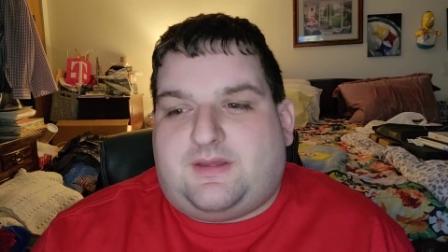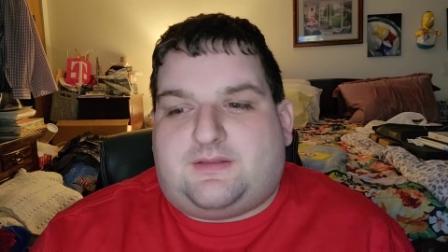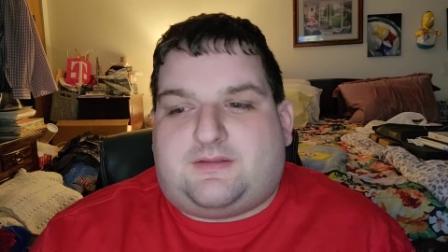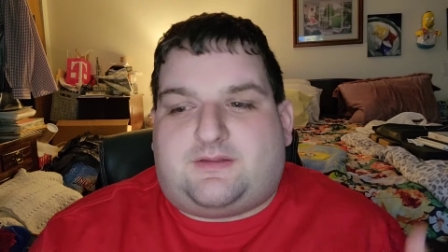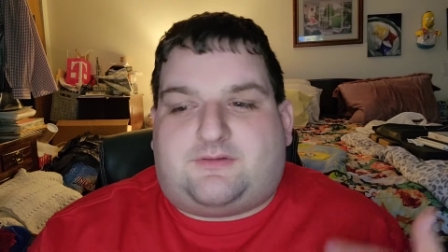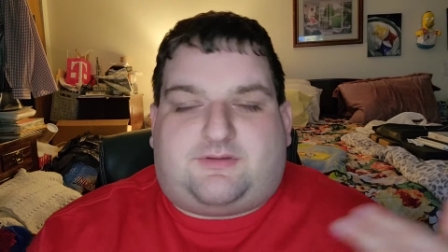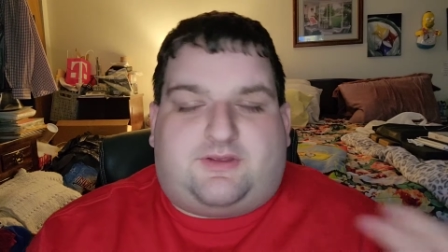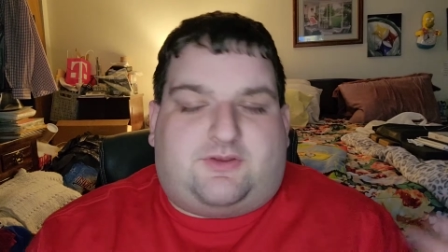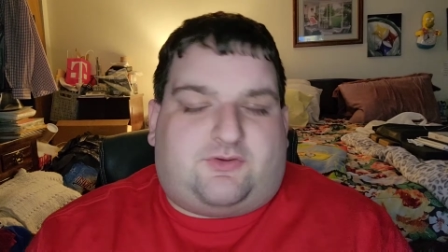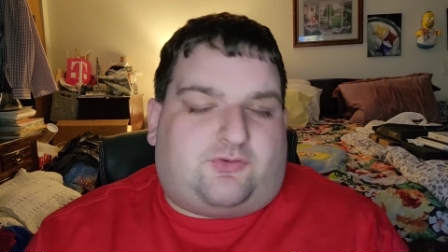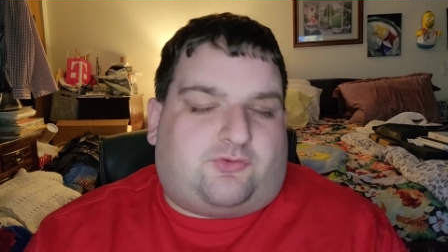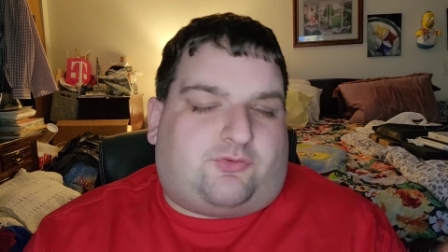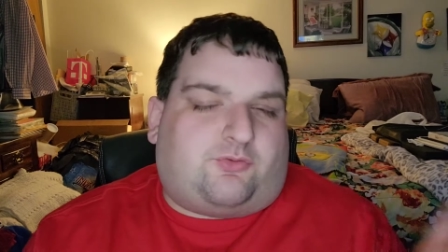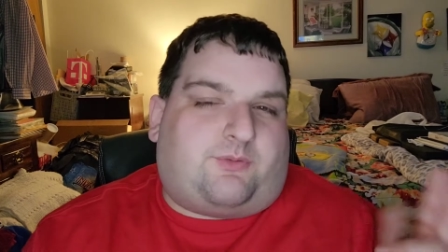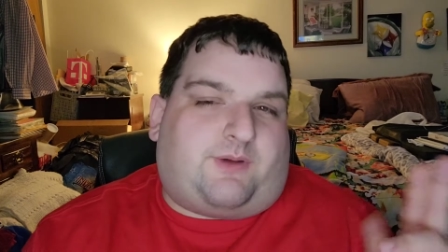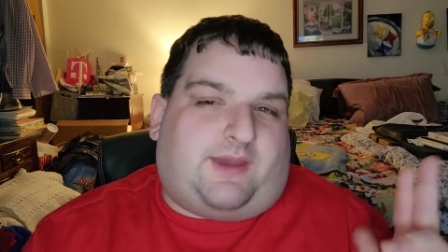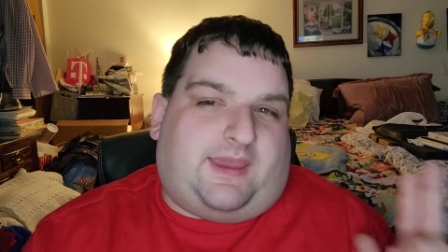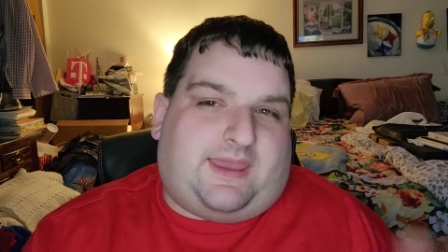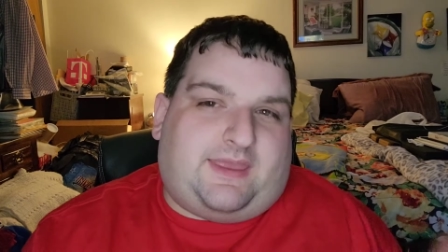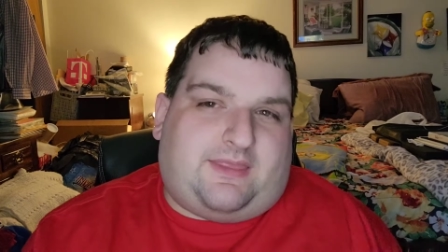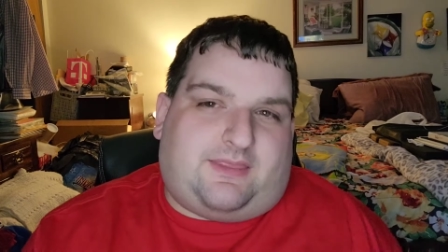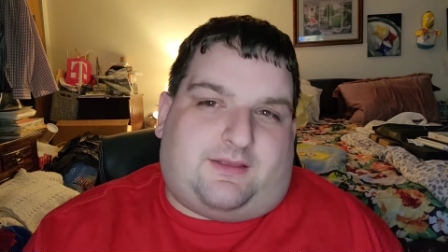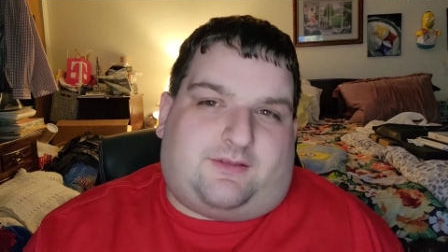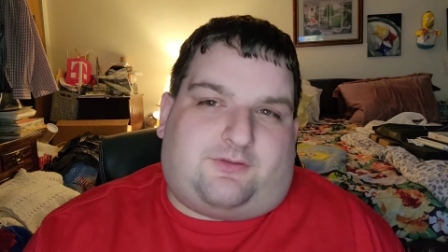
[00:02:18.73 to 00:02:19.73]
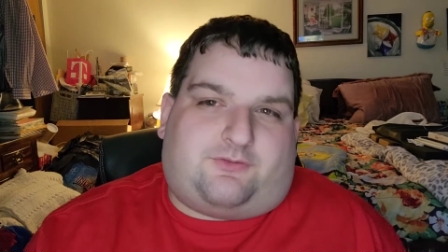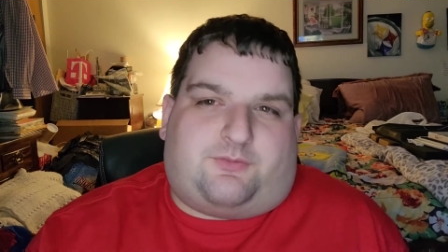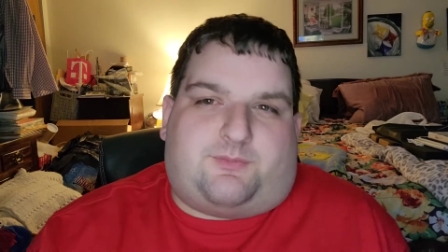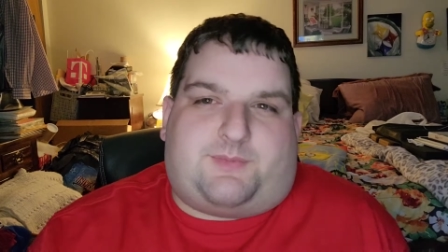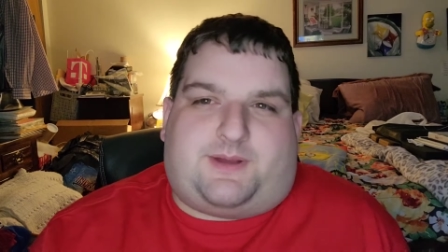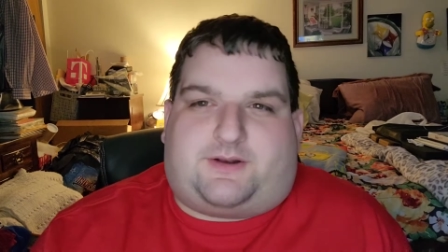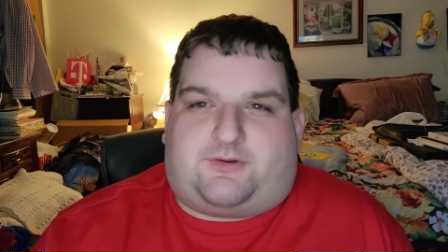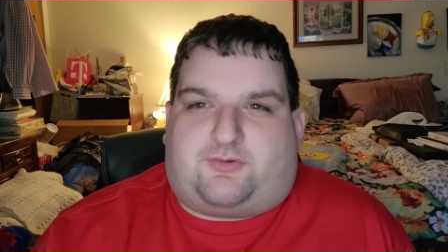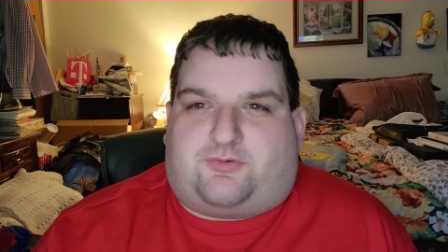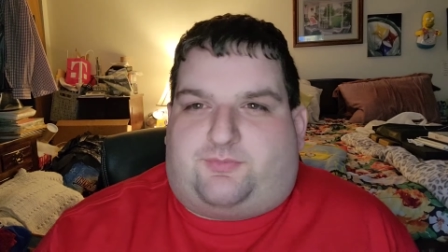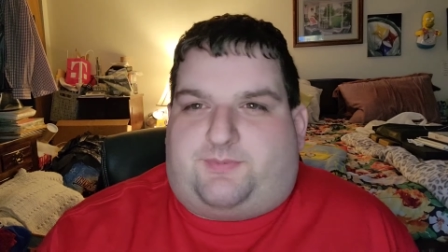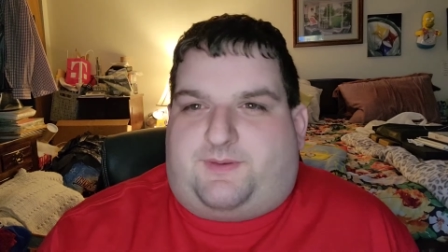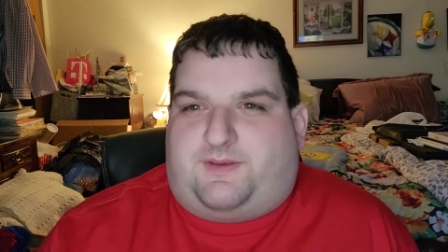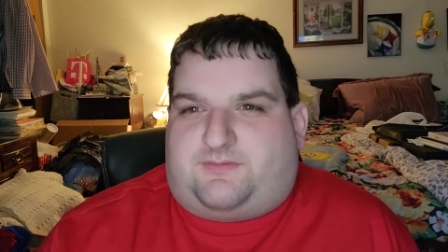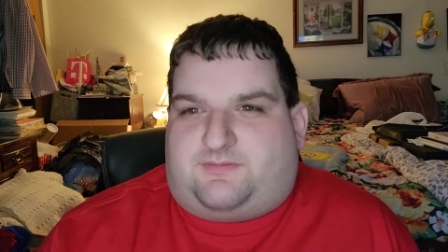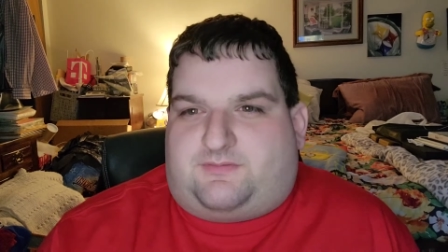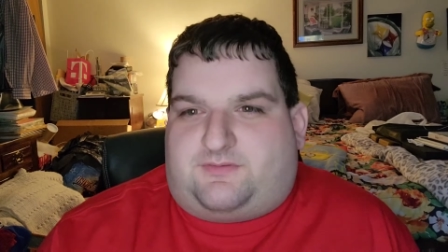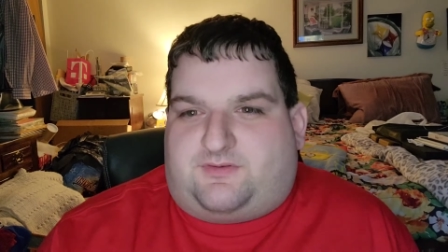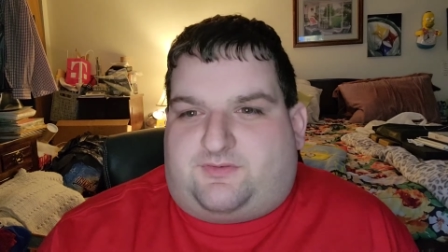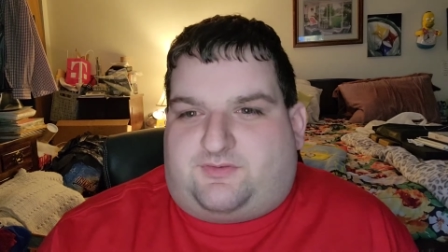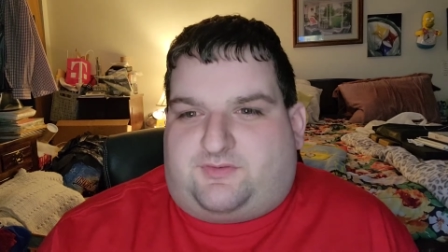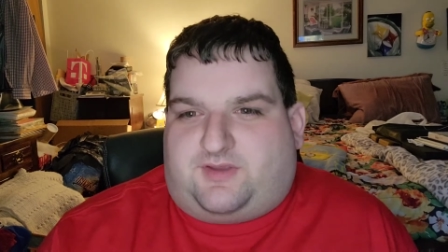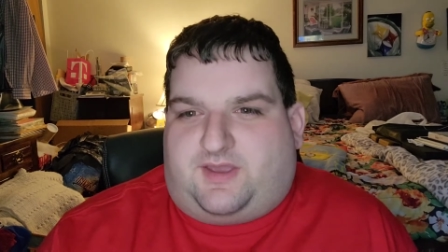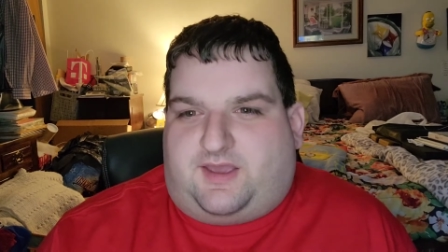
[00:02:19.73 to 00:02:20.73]
the teachers who were aliens from outer space in
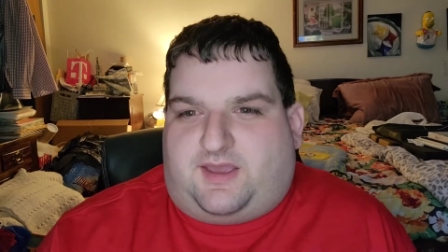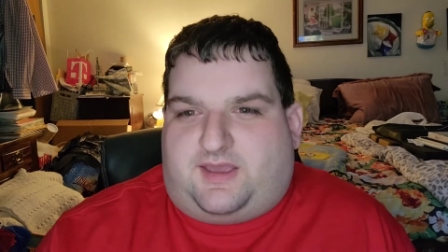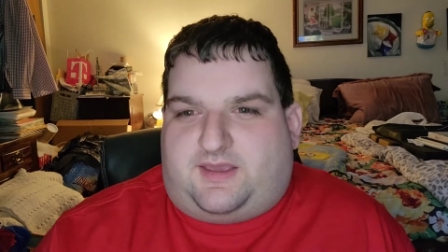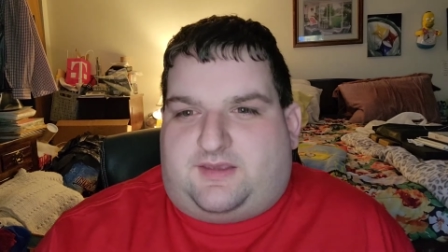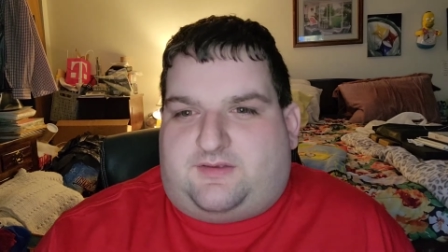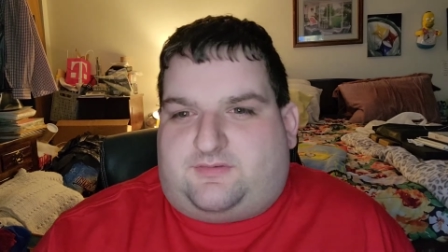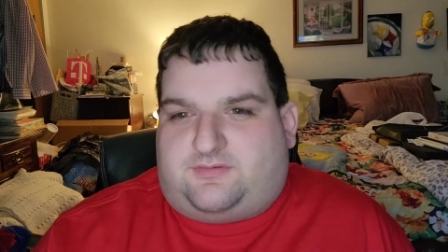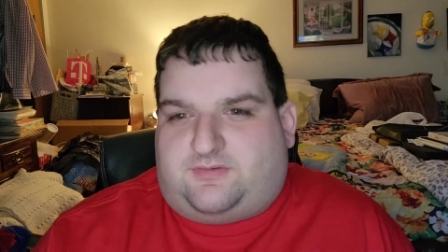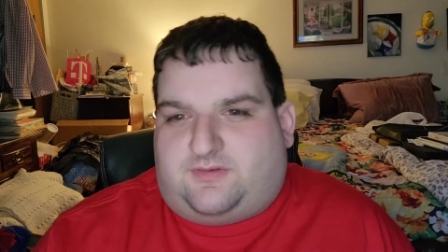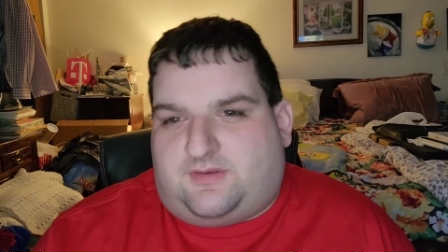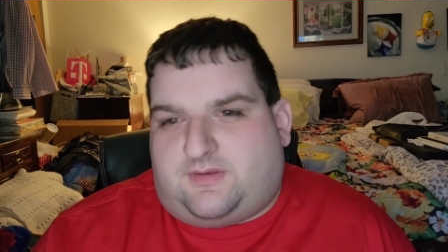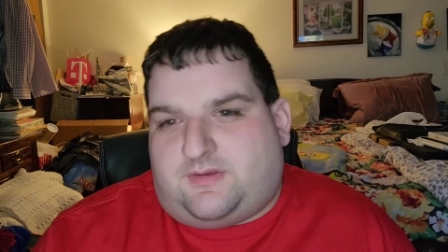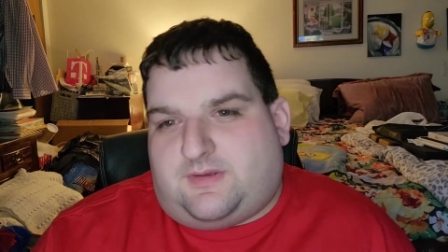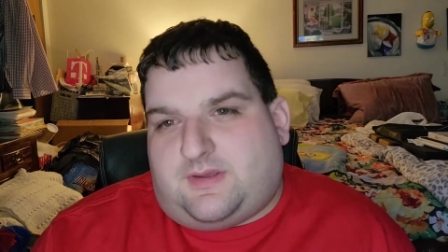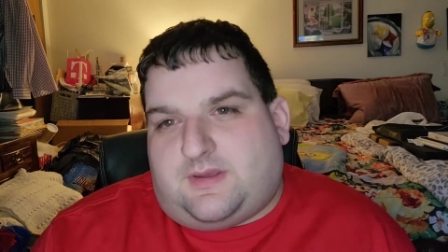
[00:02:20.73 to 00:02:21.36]
disguise